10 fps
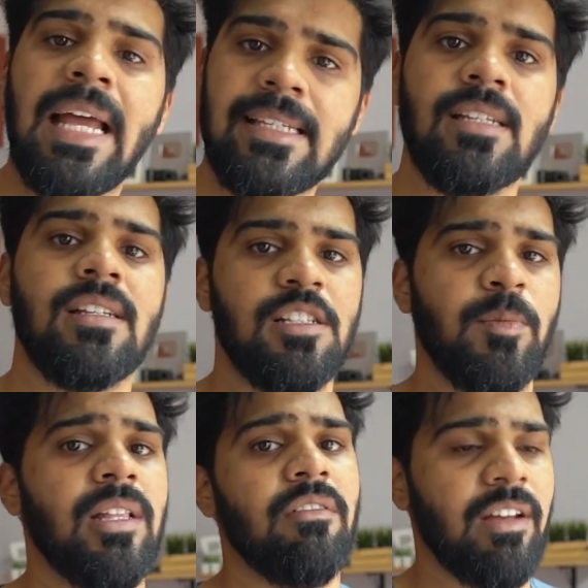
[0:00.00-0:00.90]
Essentials,
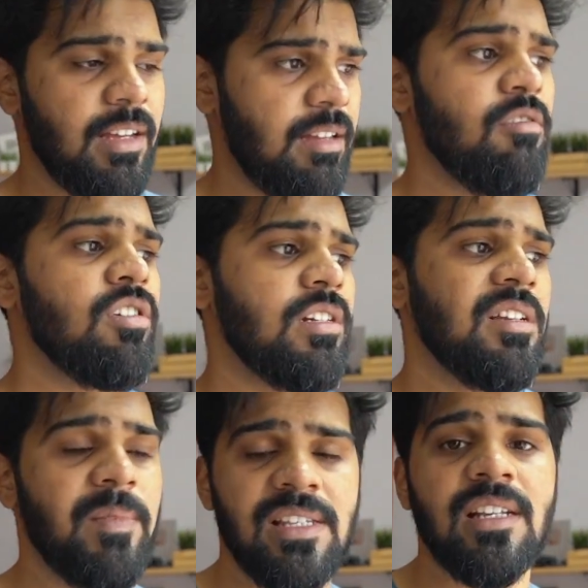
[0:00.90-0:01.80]
by the way. I've ordered
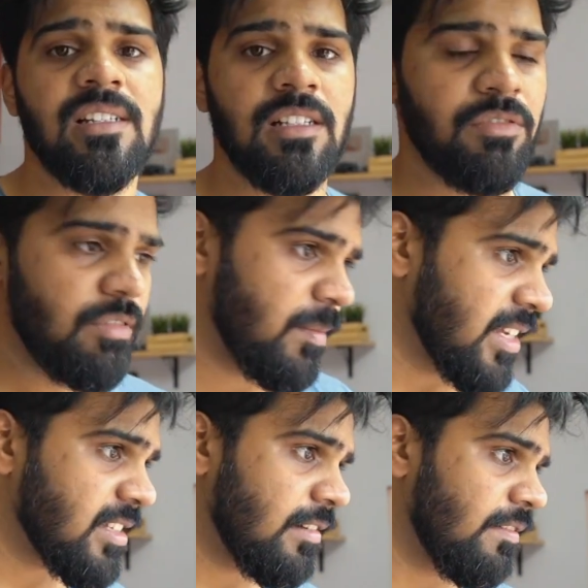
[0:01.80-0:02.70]
some essentials for
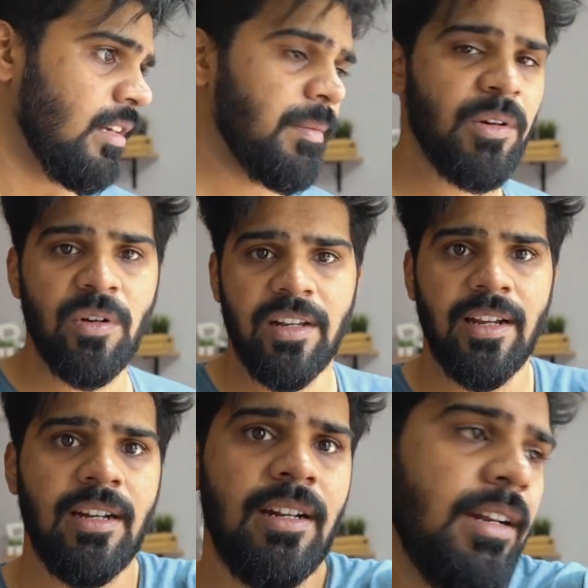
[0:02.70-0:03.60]
myself. Let me go and
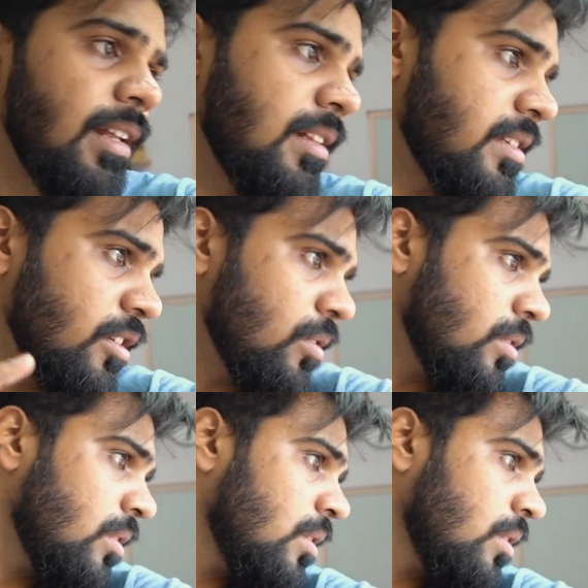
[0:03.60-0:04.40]
get it and I'll see you.